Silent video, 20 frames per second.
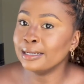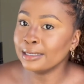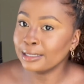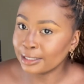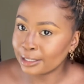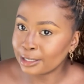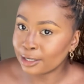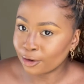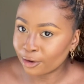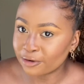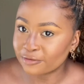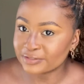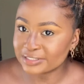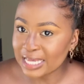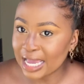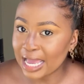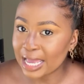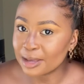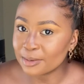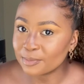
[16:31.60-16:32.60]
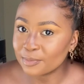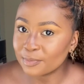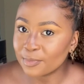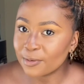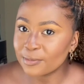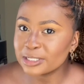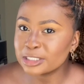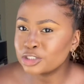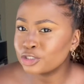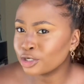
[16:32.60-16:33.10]
a lot of time.
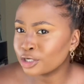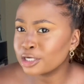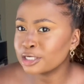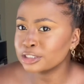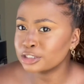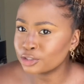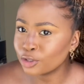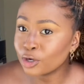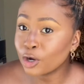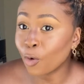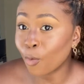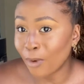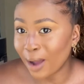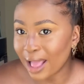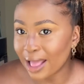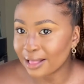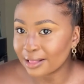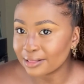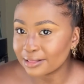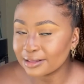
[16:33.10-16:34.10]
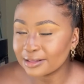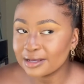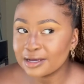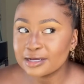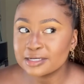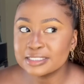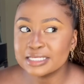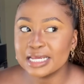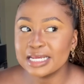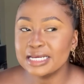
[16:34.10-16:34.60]
It took a while.
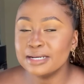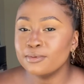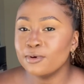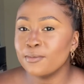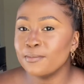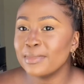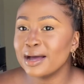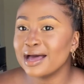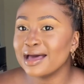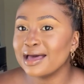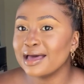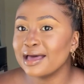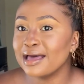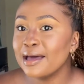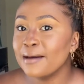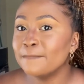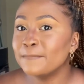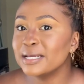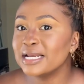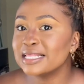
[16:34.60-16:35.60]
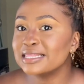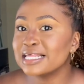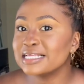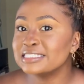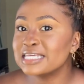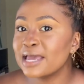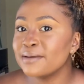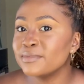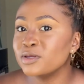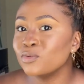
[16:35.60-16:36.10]
But at that
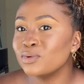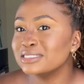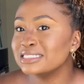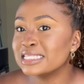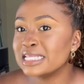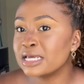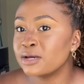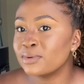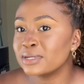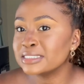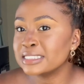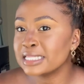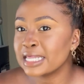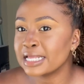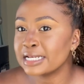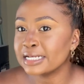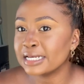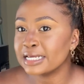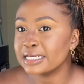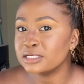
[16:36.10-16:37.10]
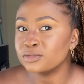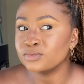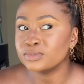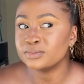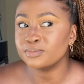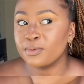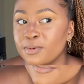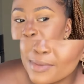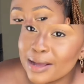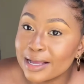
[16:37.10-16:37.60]
time it wasn't that late. The
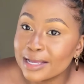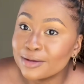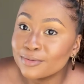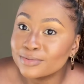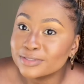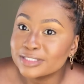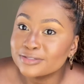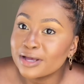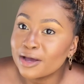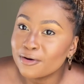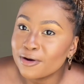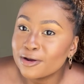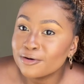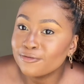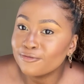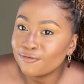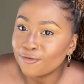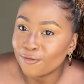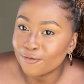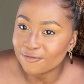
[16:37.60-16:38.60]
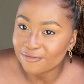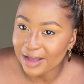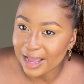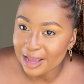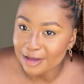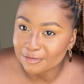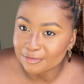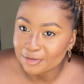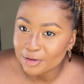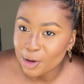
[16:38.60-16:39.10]
time it was around
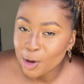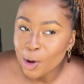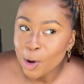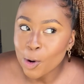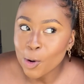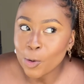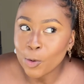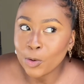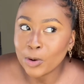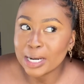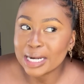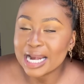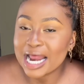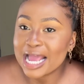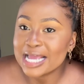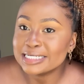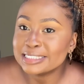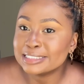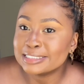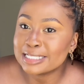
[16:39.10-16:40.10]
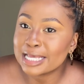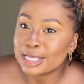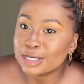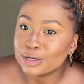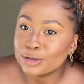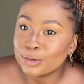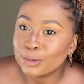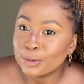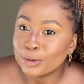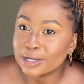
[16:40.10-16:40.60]
4-5 when I decided
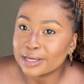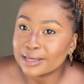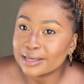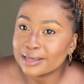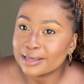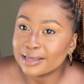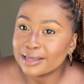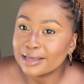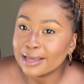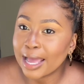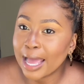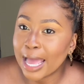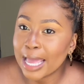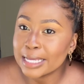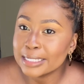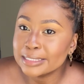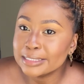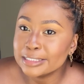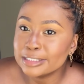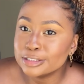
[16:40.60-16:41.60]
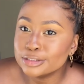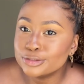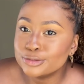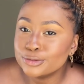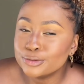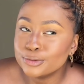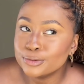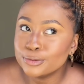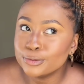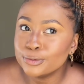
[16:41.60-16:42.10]
hore I needed
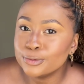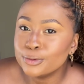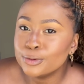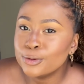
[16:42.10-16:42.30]
to